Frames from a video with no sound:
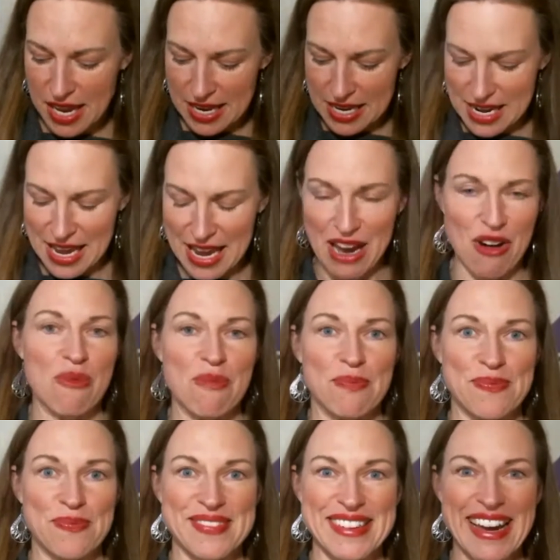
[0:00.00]
Now,
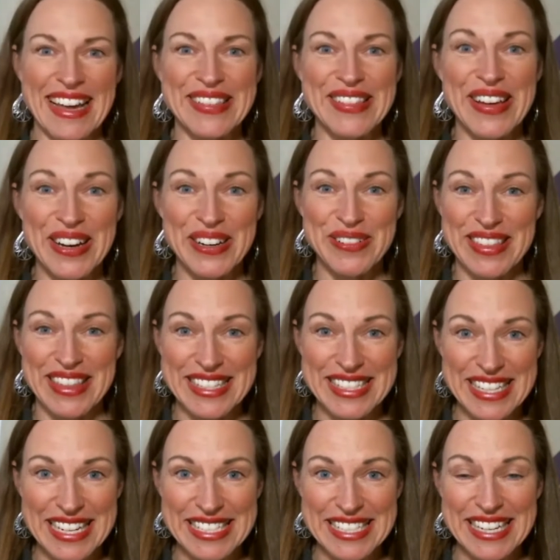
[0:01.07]
I love this
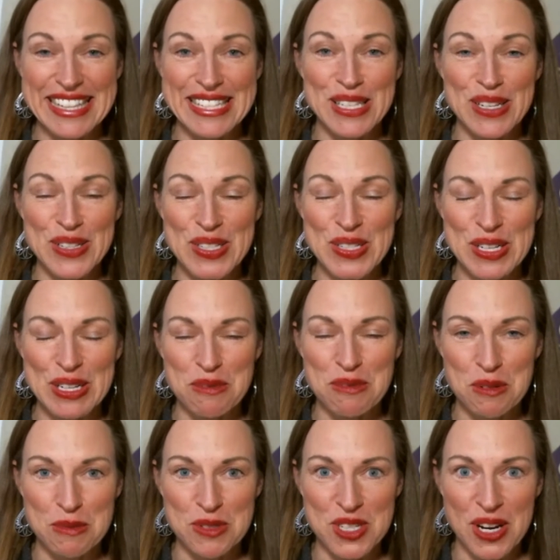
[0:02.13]
idea. This also comes
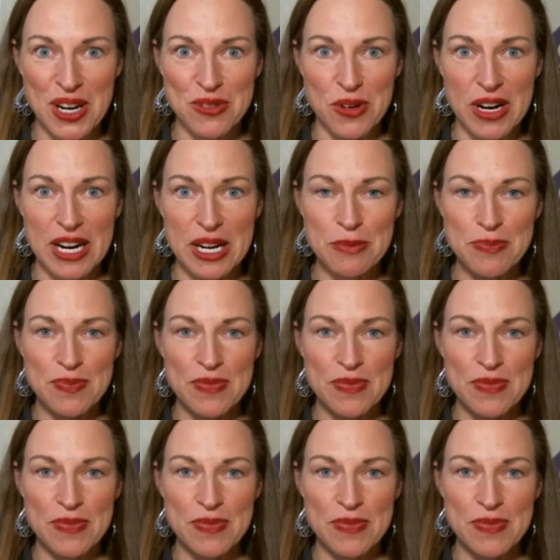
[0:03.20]
from John Gray.